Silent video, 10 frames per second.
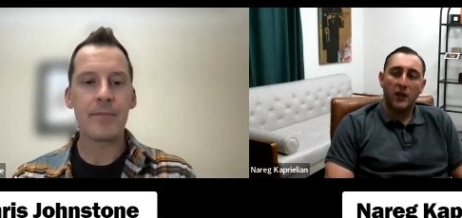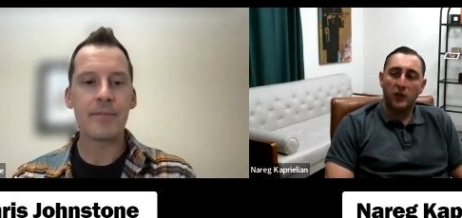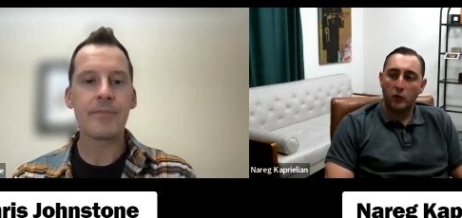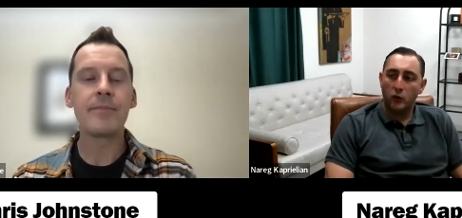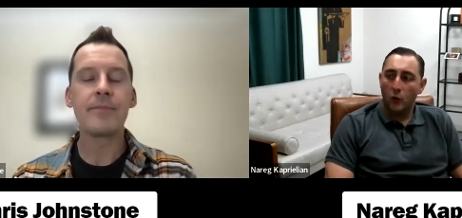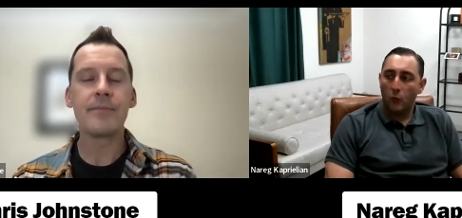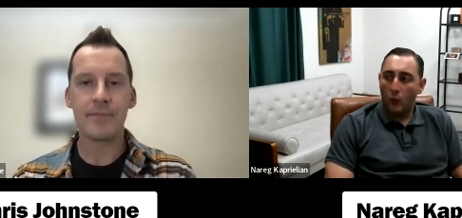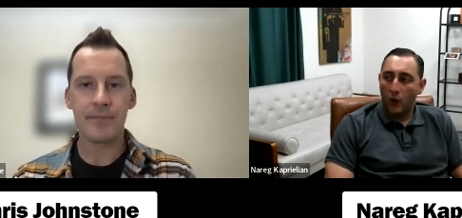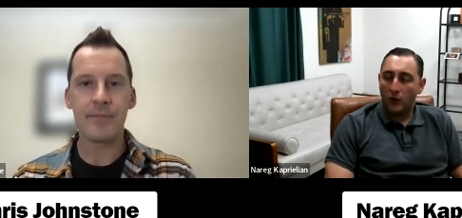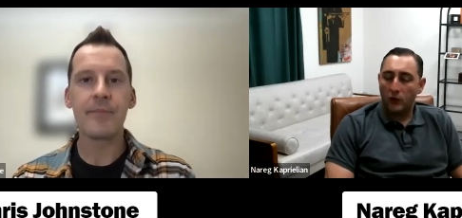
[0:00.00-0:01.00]
Speaker 1: You don't
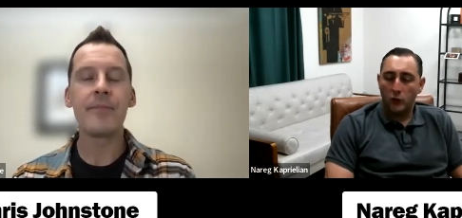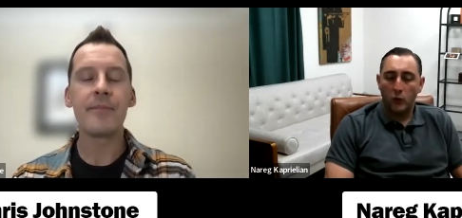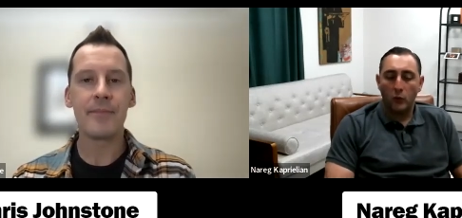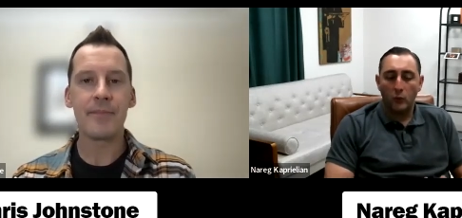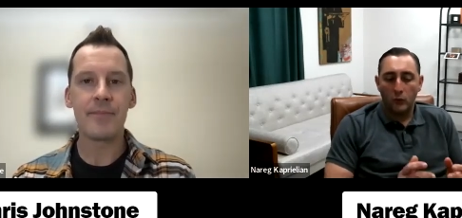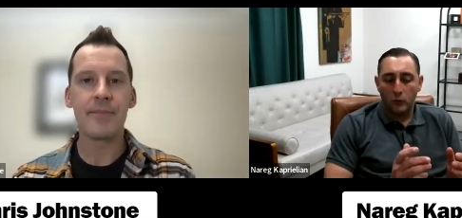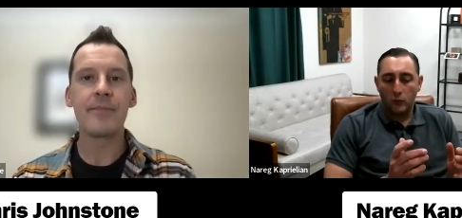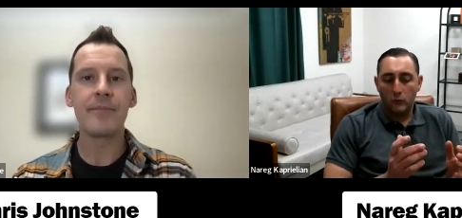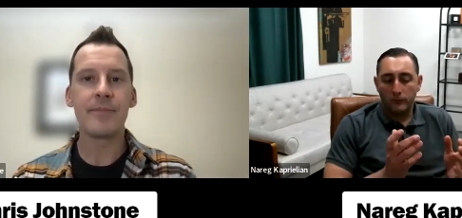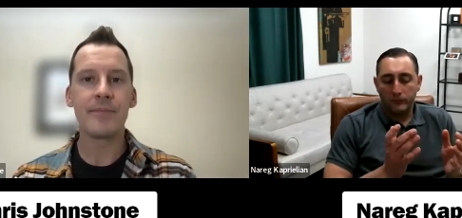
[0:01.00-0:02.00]
want you don't
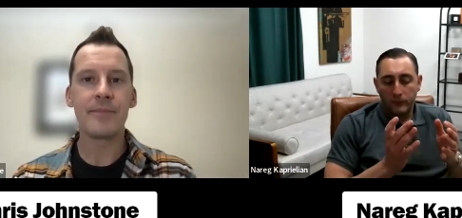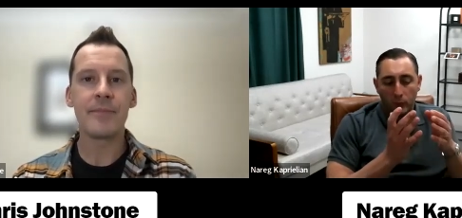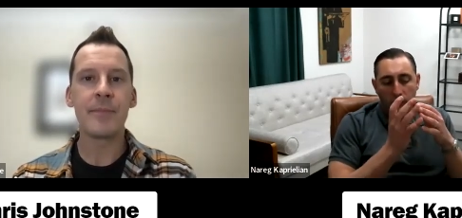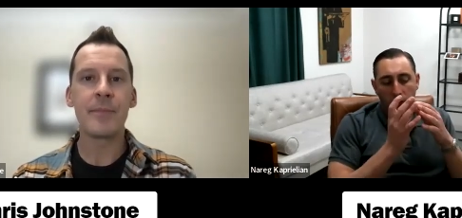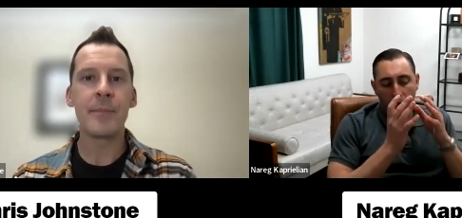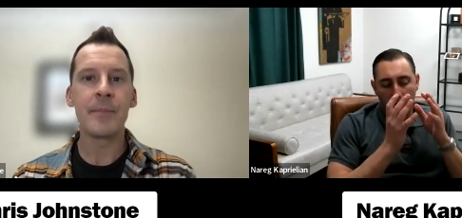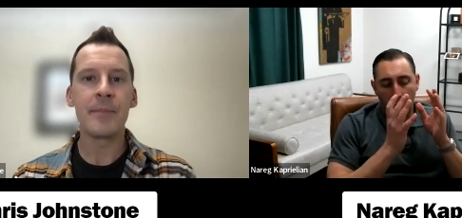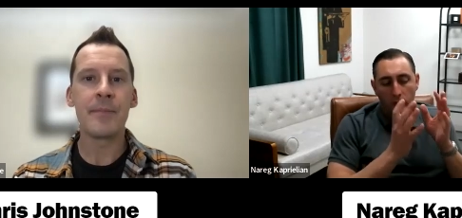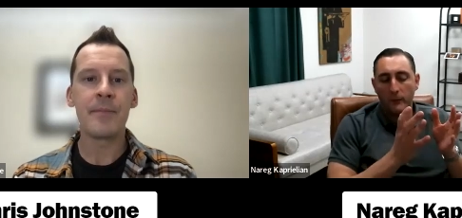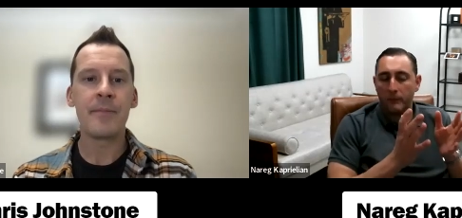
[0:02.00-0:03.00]
when you're going to
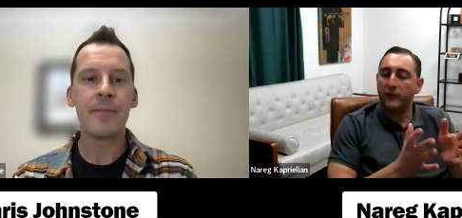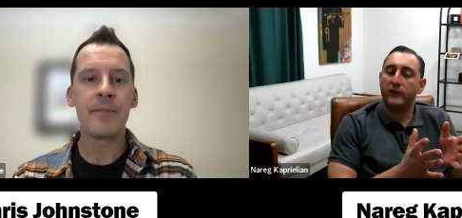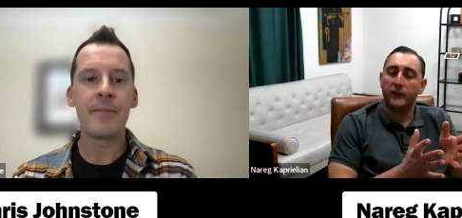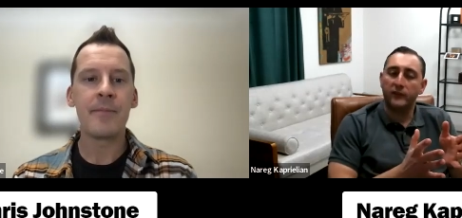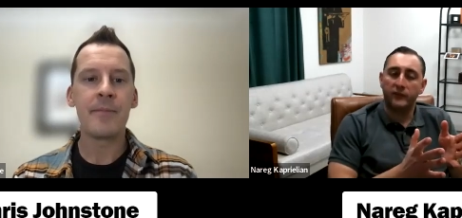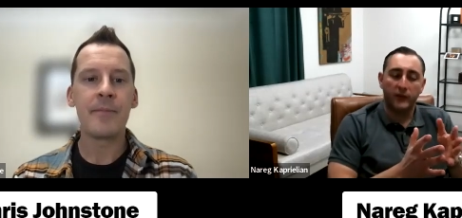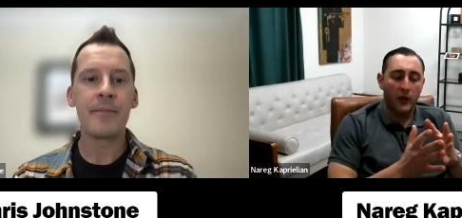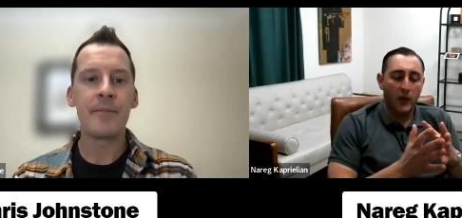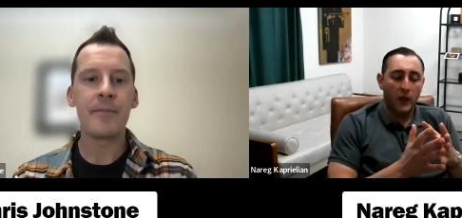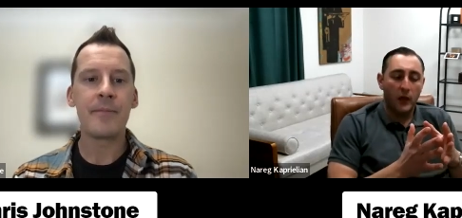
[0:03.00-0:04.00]
go get business,
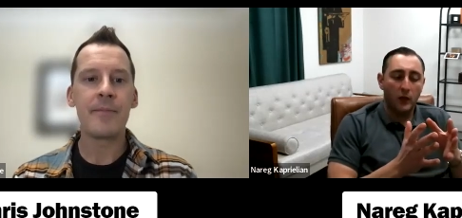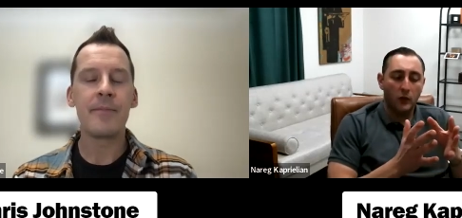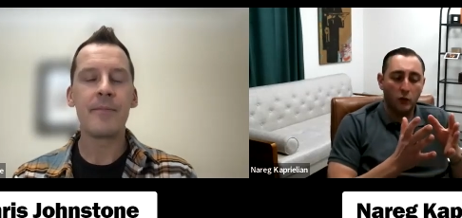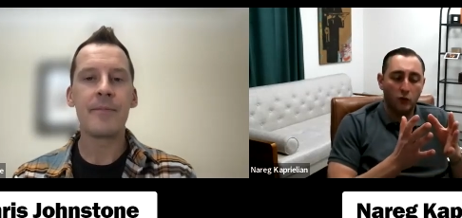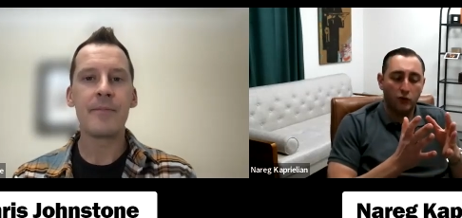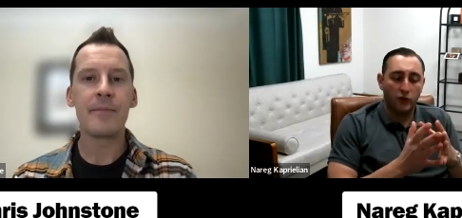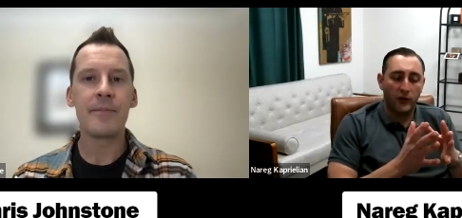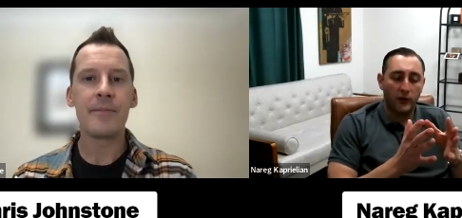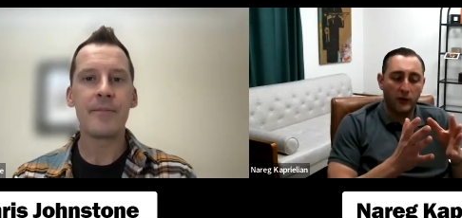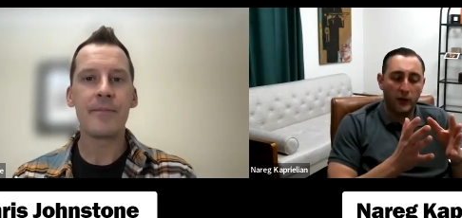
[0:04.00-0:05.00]
you
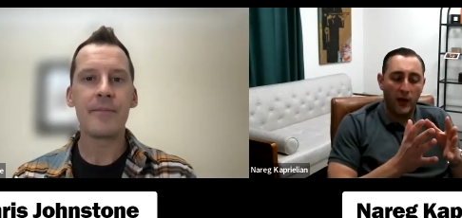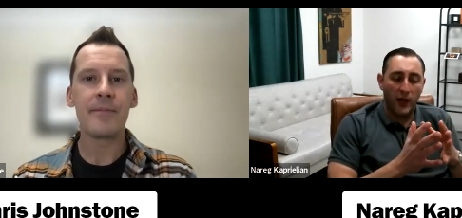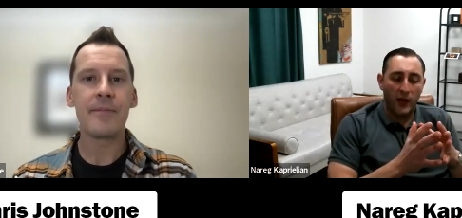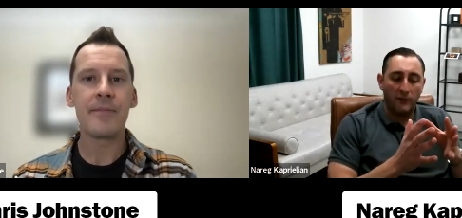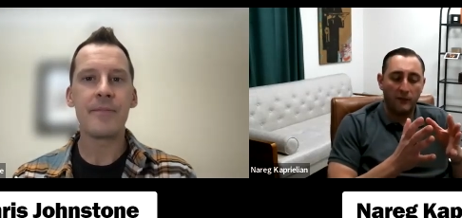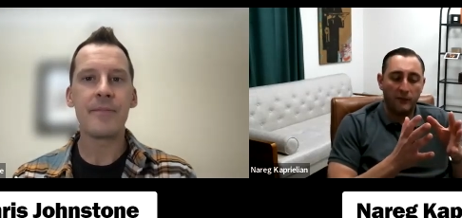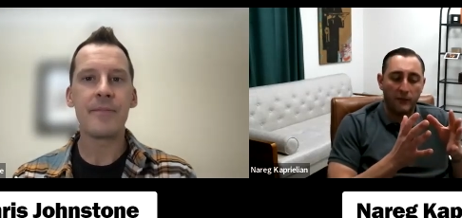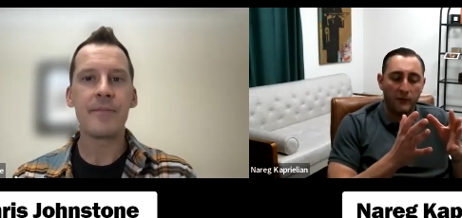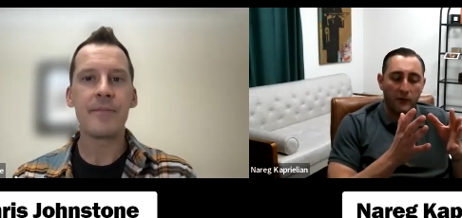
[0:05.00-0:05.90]
shouldn't have